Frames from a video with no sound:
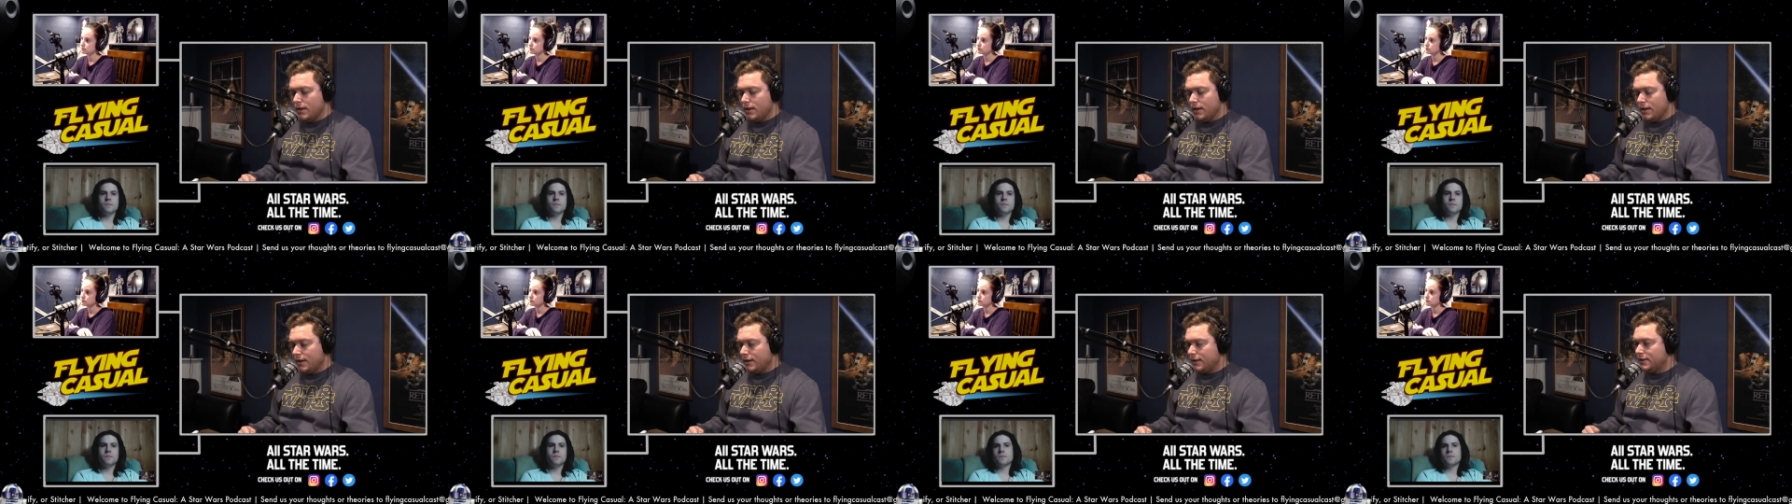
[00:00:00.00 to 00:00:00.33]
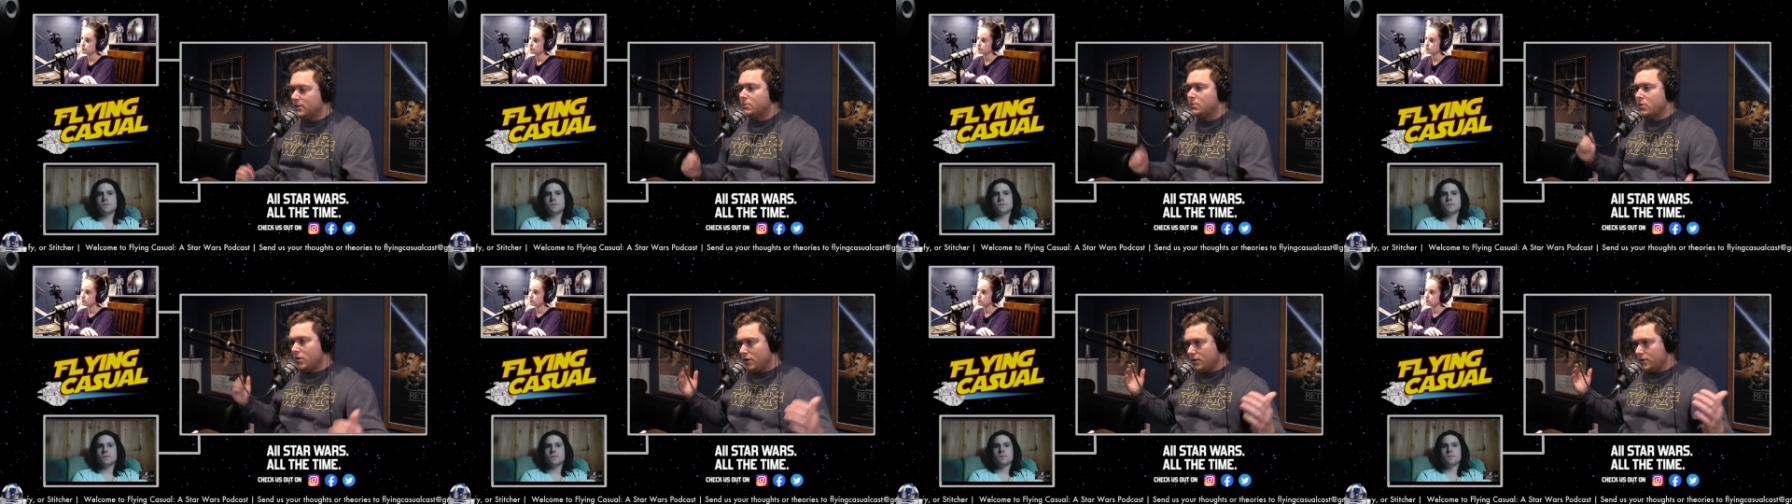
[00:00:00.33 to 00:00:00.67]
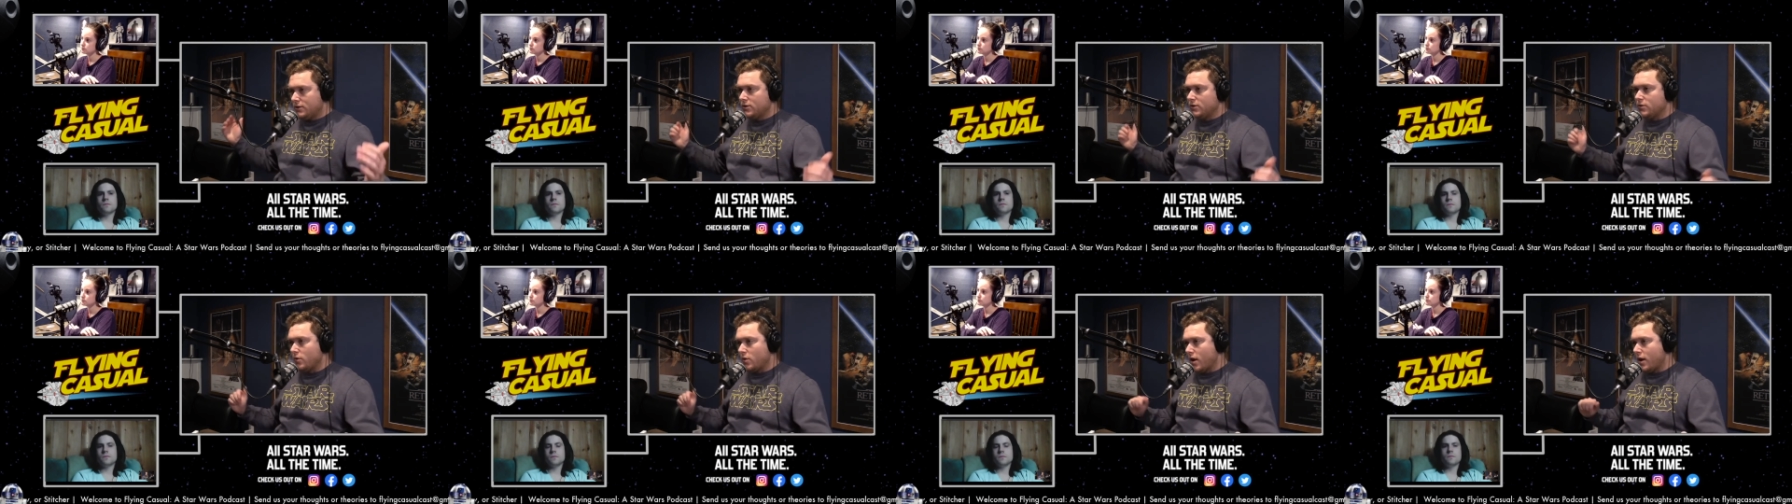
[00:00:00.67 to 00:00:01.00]

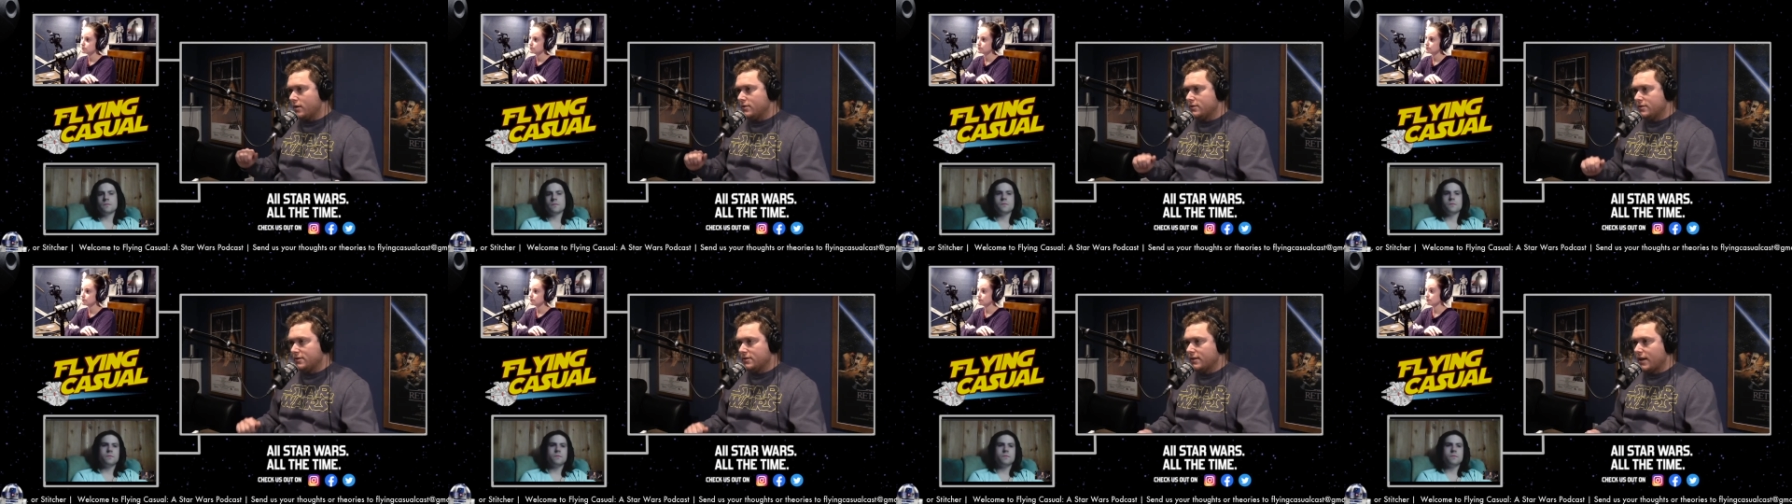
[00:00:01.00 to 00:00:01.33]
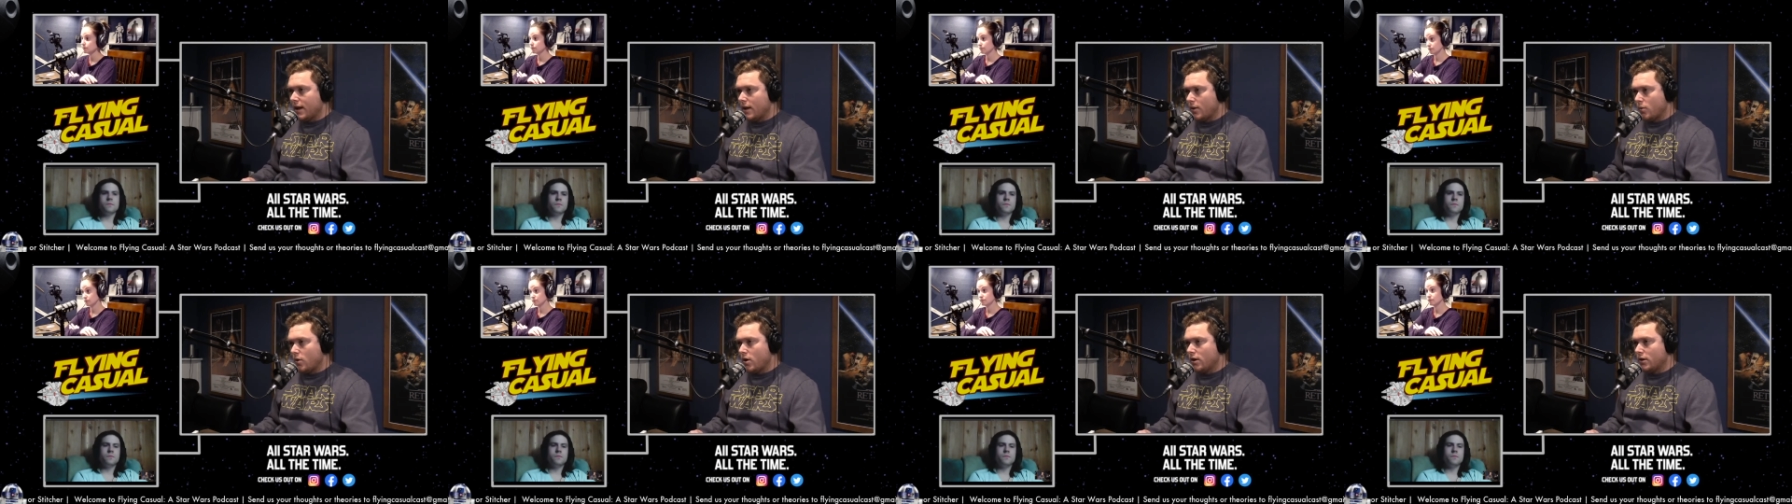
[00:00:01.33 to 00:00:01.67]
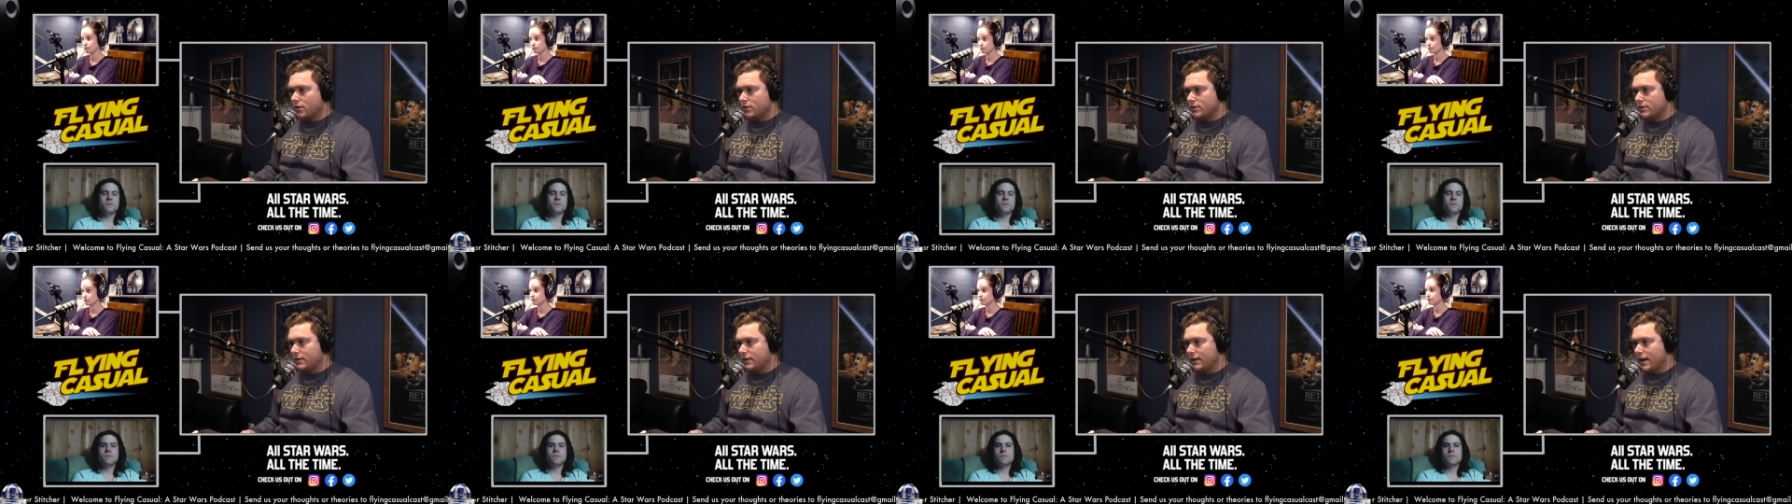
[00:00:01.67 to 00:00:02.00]
experience the Rise of
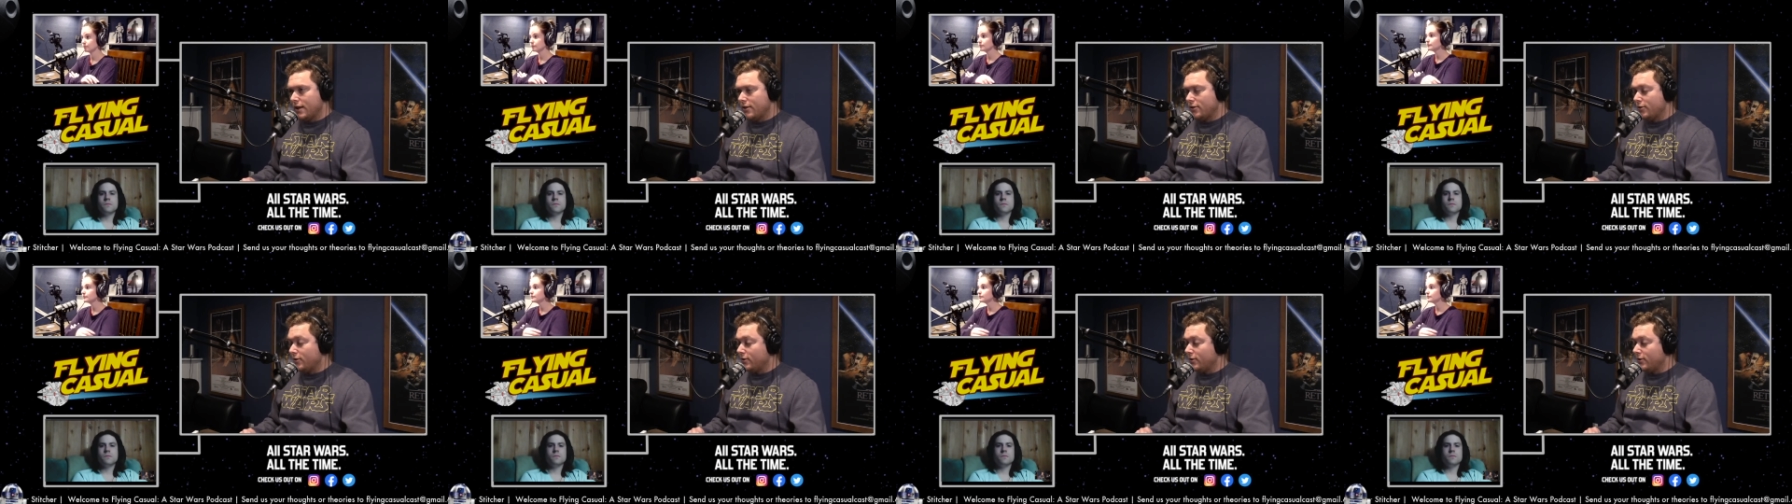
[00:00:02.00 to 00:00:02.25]
Skywalker together.